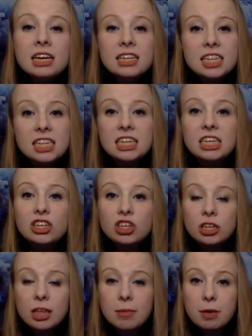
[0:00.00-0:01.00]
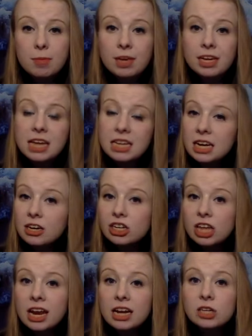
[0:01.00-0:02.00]
Is this a teacher that maybe doesn't
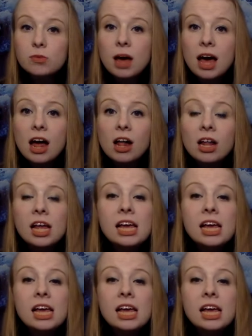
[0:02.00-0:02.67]
understand it as well?